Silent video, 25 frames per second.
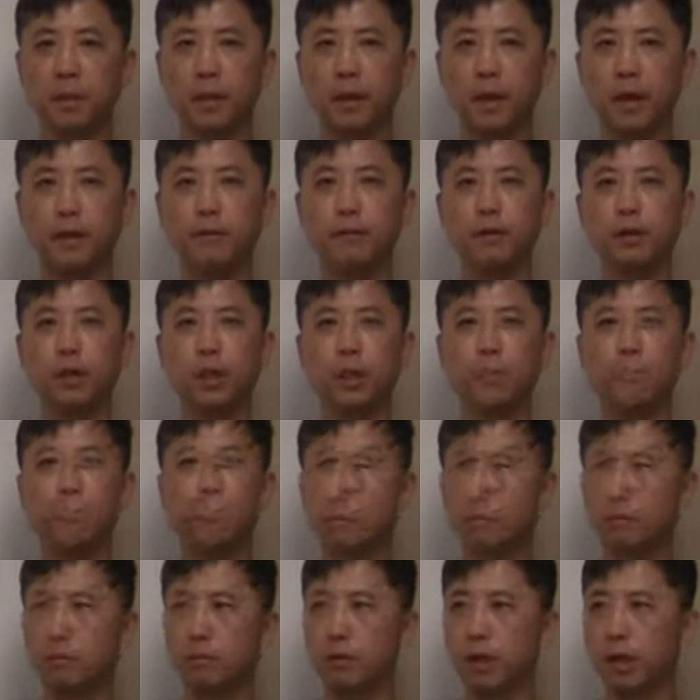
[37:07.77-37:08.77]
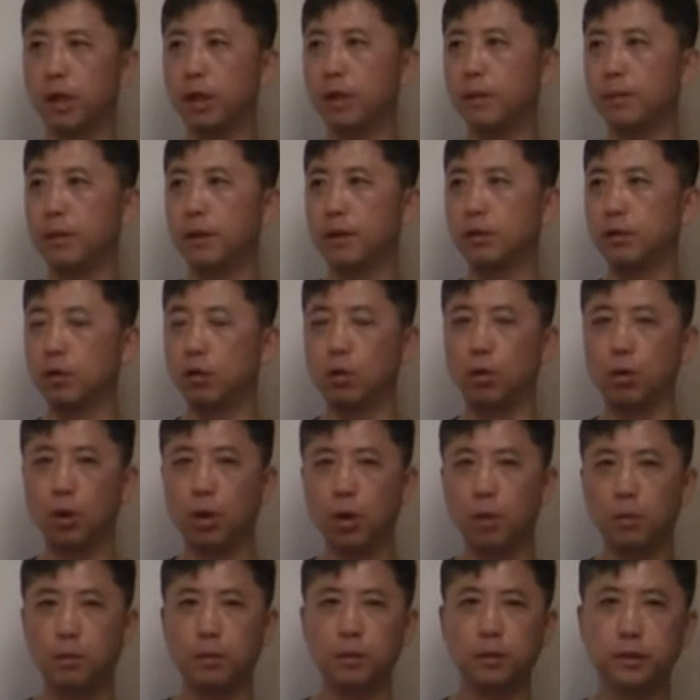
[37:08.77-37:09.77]
Even if you think about
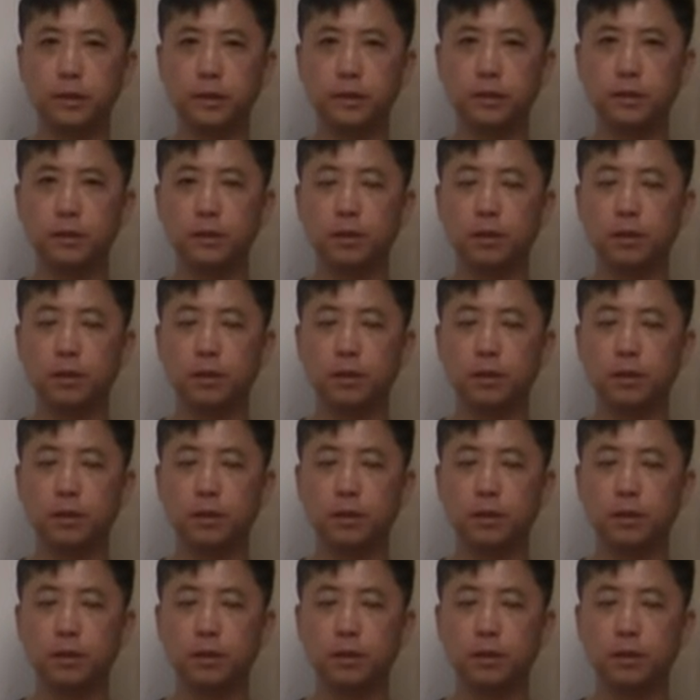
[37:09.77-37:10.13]
Columbus,